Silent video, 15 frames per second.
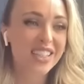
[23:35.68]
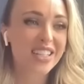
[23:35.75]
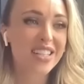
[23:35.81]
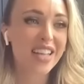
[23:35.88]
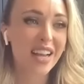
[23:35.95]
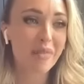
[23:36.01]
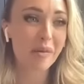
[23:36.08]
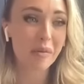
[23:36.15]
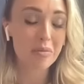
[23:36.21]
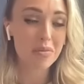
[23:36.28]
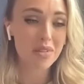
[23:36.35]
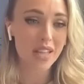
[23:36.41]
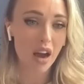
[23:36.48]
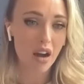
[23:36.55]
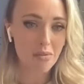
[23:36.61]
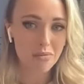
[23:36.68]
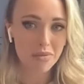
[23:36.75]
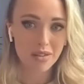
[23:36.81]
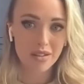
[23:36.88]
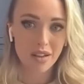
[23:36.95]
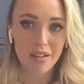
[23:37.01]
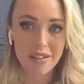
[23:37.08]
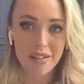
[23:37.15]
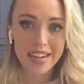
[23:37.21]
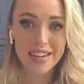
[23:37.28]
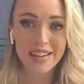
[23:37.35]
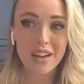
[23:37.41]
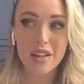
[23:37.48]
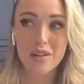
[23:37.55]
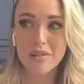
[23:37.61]
because then my mum was like, "I'm sorry,"
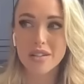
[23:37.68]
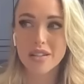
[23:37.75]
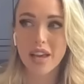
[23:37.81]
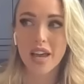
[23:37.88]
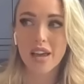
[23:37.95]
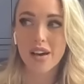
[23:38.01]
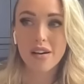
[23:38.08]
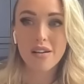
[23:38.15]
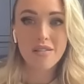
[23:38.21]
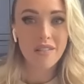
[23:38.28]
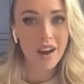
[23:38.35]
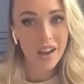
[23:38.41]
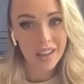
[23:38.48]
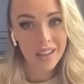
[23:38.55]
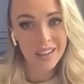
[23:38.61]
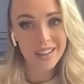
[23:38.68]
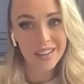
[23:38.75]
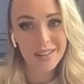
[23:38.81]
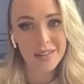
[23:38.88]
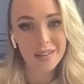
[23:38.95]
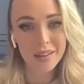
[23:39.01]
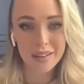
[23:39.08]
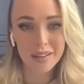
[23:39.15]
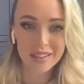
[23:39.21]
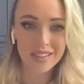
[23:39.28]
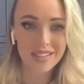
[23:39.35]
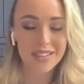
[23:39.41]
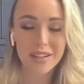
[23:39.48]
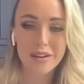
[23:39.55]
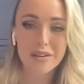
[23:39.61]
and Ollie was like, "All
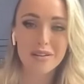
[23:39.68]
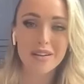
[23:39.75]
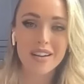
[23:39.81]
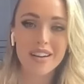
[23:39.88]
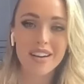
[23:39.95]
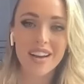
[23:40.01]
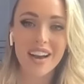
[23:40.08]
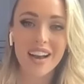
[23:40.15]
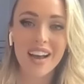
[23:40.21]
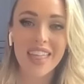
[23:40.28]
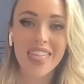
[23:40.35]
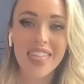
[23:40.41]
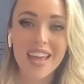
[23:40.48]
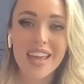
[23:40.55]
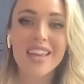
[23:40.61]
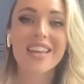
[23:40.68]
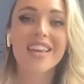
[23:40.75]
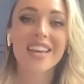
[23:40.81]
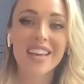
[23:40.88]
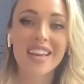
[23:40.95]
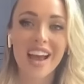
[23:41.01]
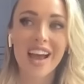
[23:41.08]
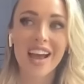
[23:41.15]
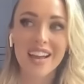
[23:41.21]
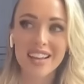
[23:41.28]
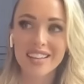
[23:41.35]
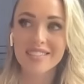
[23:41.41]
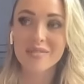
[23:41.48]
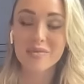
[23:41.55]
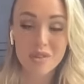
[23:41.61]
right." So I think
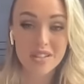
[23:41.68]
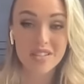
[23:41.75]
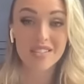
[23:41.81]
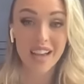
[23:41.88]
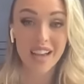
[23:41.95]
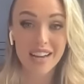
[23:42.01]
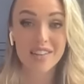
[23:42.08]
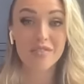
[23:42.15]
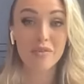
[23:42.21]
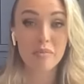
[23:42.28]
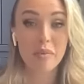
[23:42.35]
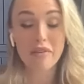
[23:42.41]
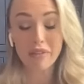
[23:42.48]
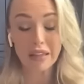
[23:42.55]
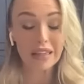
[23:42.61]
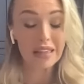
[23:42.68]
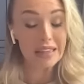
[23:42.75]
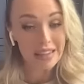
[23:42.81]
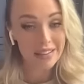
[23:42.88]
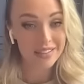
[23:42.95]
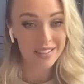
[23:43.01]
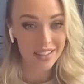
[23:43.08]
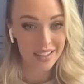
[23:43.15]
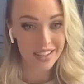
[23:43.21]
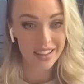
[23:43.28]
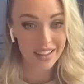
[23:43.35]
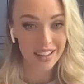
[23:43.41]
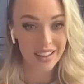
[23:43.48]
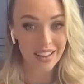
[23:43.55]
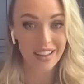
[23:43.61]
I was kind of a bit relieved that
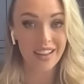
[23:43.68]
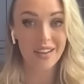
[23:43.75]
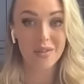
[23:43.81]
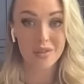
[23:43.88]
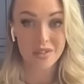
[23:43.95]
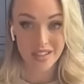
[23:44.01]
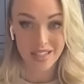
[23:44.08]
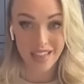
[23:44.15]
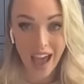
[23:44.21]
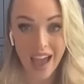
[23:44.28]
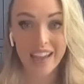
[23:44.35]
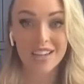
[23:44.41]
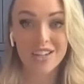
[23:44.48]
it was that